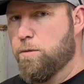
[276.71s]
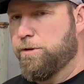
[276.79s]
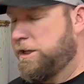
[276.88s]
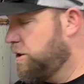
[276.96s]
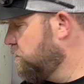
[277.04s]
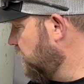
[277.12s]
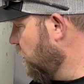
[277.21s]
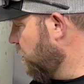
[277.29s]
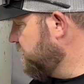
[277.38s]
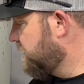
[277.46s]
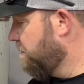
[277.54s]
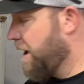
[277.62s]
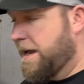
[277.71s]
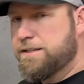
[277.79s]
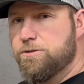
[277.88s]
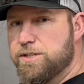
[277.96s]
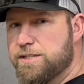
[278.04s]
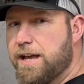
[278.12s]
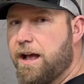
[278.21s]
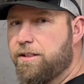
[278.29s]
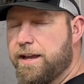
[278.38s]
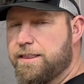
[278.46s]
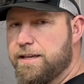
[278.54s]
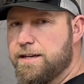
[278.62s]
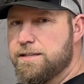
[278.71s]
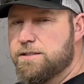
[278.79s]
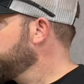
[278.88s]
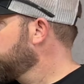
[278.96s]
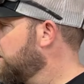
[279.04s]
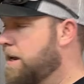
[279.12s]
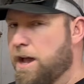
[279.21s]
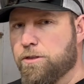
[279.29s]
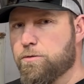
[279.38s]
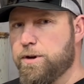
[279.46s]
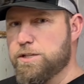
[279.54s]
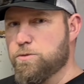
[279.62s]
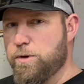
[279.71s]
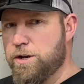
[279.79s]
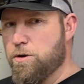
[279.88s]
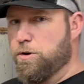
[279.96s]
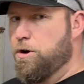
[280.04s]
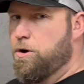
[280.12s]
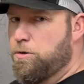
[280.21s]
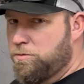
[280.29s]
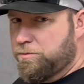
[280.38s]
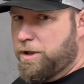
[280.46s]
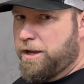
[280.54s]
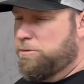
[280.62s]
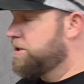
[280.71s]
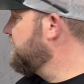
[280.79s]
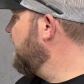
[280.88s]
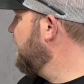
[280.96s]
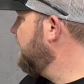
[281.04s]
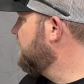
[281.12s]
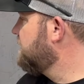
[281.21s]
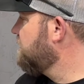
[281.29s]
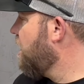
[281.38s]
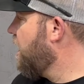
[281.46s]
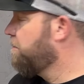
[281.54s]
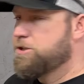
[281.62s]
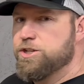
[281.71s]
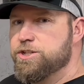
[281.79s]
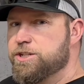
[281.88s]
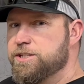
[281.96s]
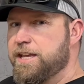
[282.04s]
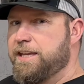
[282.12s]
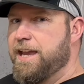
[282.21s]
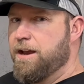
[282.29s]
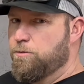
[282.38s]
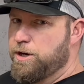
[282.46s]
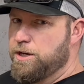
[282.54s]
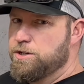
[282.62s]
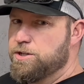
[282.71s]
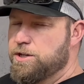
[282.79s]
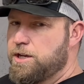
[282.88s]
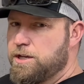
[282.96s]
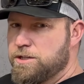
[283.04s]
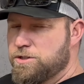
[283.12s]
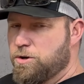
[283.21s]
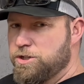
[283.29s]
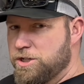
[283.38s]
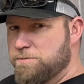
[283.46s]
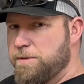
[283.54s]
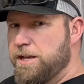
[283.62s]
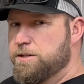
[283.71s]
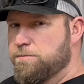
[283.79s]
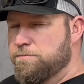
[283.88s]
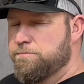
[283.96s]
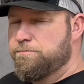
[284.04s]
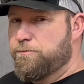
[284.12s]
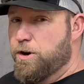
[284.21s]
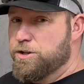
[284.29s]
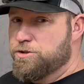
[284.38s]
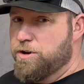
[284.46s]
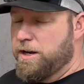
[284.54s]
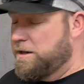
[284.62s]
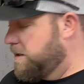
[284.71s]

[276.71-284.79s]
usually always come back to a style like this. Now, the reason we don't go, like we said, in the top is just because they can't reach. So it just makes them frustrated.